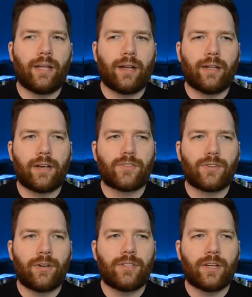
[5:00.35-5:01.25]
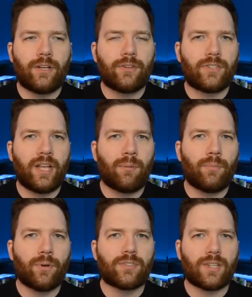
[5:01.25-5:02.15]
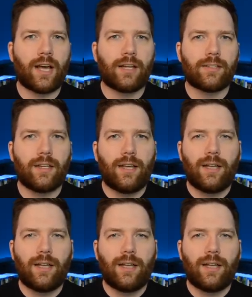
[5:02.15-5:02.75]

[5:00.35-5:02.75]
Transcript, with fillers: and I, I started to understand both sides.